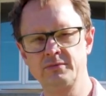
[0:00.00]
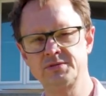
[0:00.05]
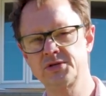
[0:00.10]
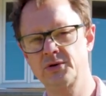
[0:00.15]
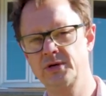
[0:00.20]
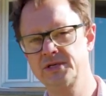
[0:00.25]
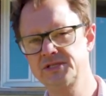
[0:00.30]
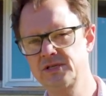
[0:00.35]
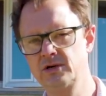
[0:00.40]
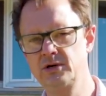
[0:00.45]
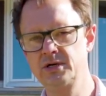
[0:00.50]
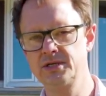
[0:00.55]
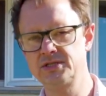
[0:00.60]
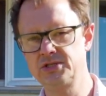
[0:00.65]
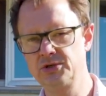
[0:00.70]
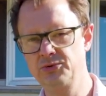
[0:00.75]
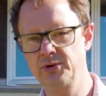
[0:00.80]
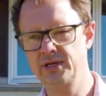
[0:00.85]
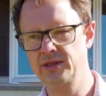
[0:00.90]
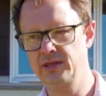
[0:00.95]
So I started
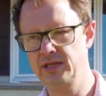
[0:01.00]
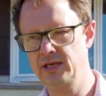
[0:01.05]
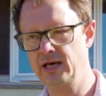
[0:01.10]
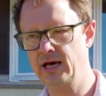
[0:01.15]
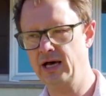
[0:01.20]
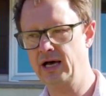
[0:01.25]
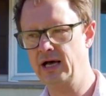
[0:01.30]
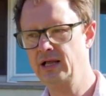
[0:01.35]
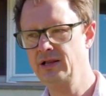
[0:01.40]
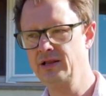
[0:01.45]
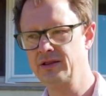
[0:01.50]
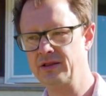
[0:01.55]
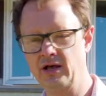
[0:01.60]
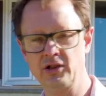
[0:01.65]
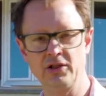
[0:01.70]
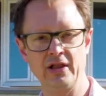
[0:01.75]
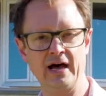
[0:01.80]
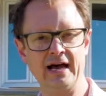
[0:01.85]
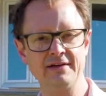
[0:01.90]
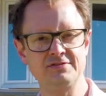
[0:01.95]
doing the uh, a
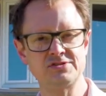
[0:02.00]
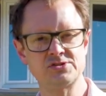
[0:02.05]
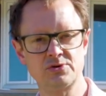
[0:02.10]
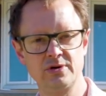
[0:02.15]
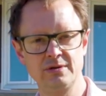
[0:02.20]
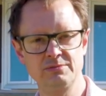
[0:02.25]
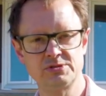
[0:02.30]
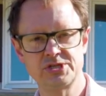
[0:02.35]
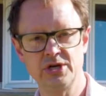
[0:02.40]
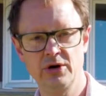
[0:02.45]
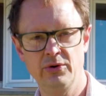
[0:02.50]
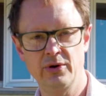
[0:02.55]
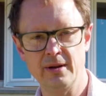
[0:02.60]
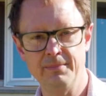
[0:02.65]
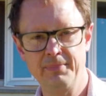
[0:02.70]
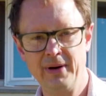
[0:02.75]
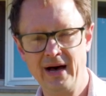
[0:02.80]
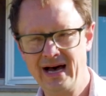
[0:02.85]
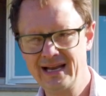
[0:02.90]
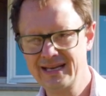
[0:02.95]
live stream show on a
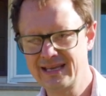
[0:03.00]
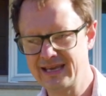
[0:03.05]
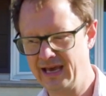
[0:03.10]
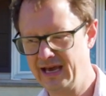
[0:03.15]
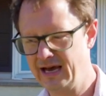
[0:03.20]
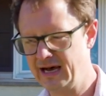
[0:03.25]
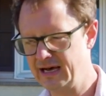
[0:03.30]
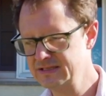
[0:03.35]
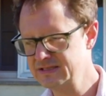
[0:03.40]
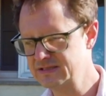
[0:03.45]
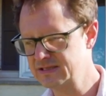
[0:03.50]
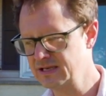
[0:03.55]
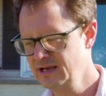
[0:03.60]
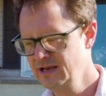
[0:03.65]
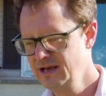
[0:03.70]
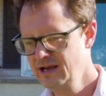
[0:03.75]
podcast,